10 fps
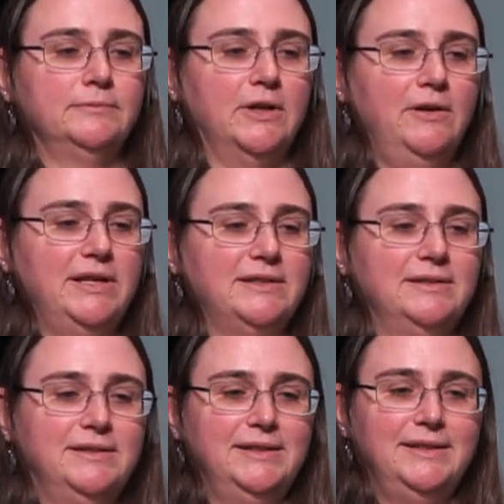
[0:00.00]
All right,
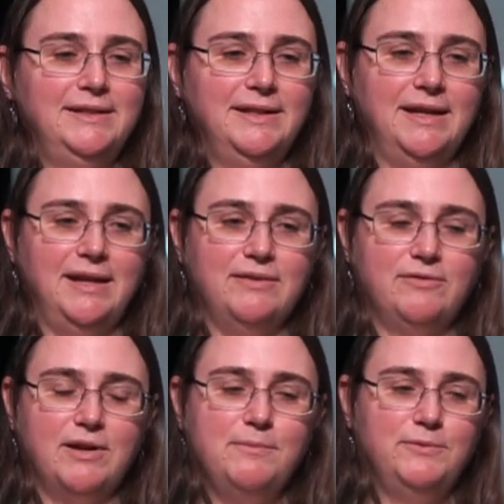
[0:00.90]
and I
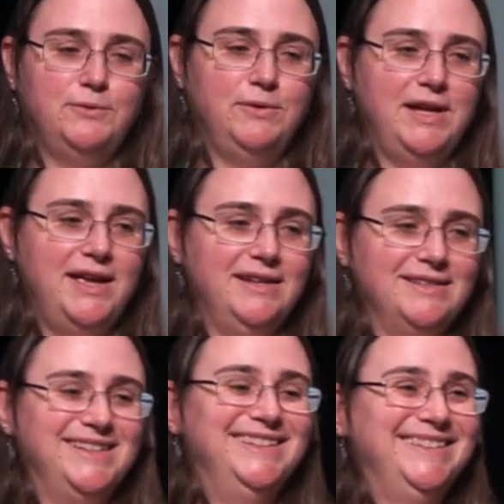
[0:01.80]
have come to the
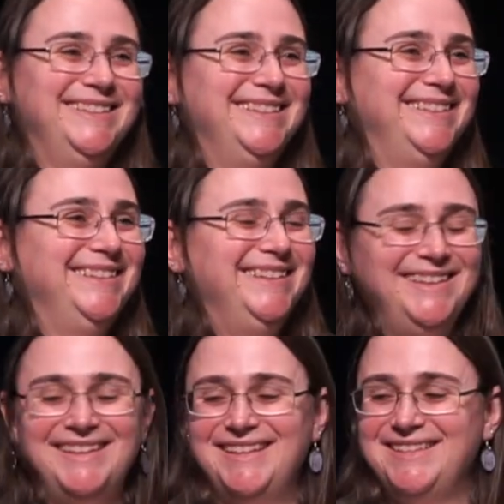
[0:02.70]
end.
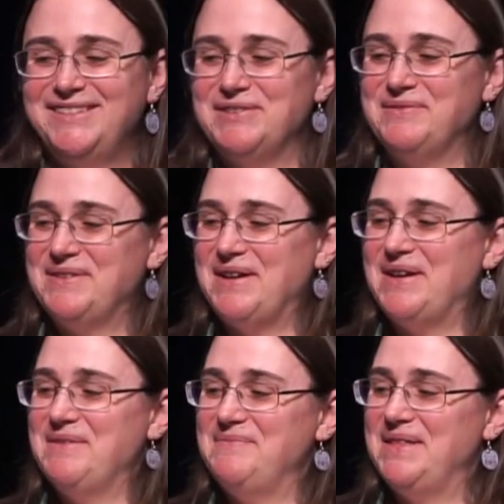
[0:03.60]
So,
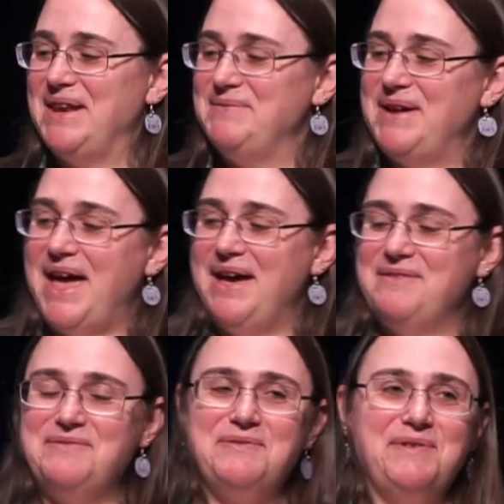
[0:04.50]
anyone
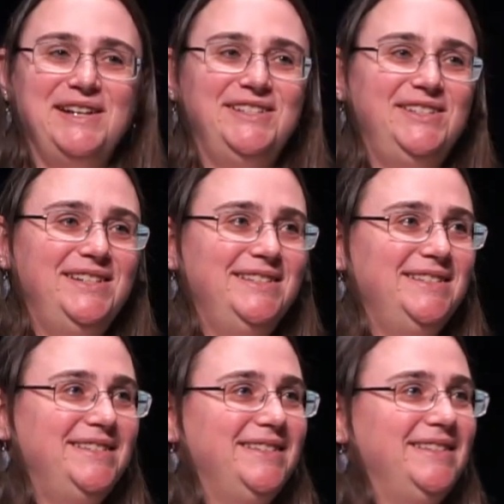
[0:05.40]
have
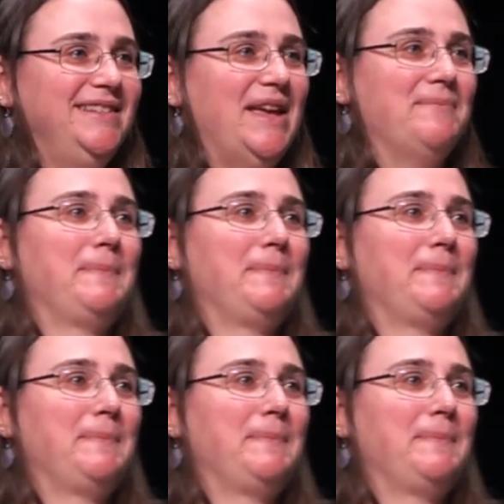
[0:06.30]
questions? Yeah.